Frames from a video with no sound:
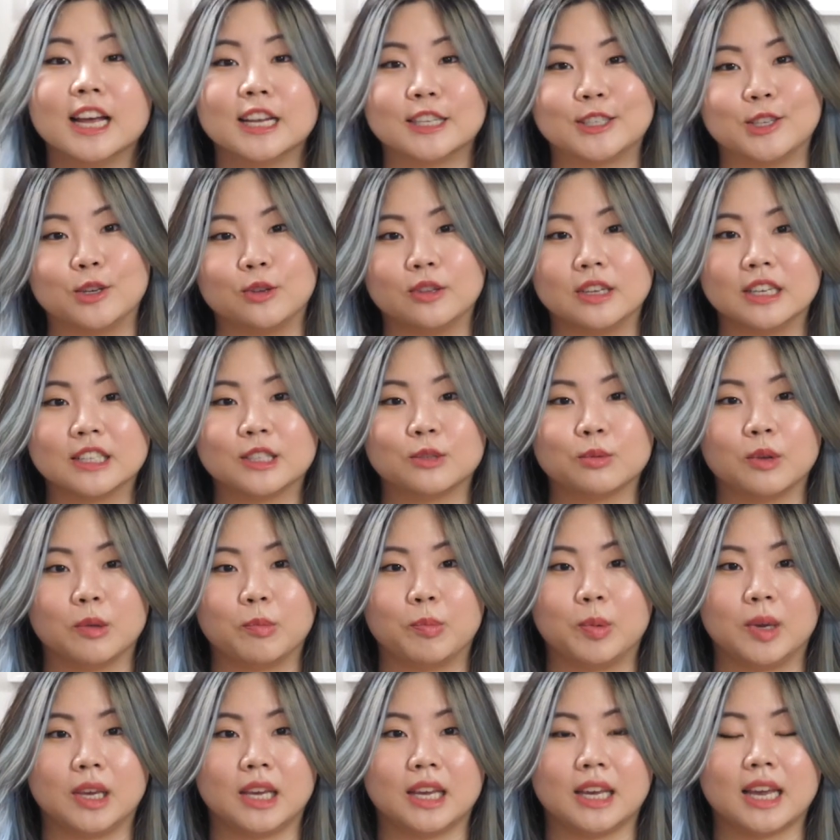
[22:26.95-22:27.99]
So this
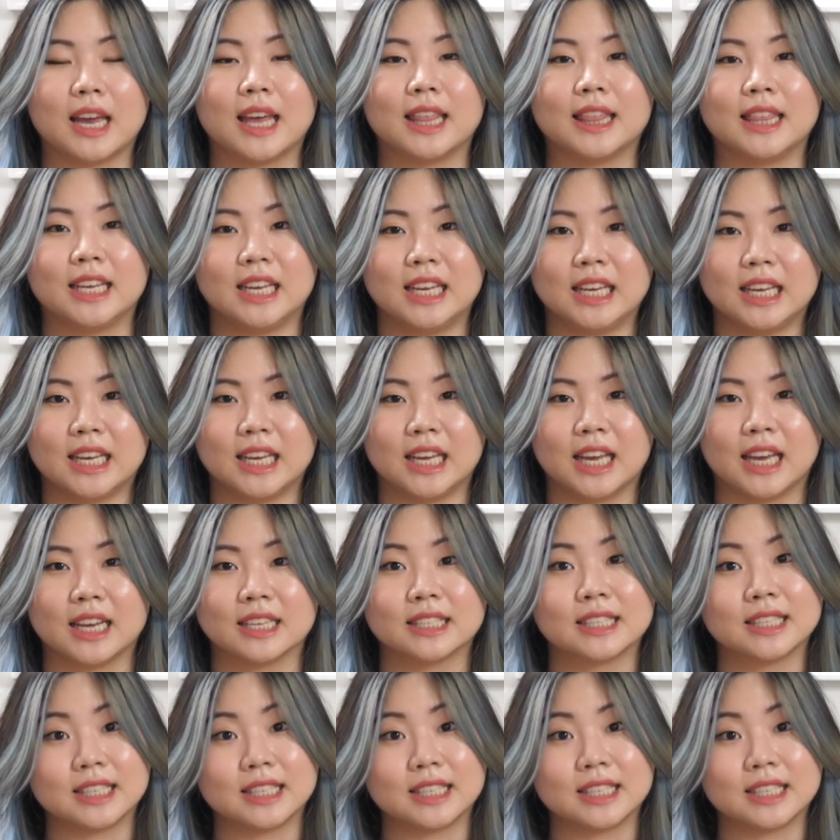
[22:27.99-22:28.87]
will be the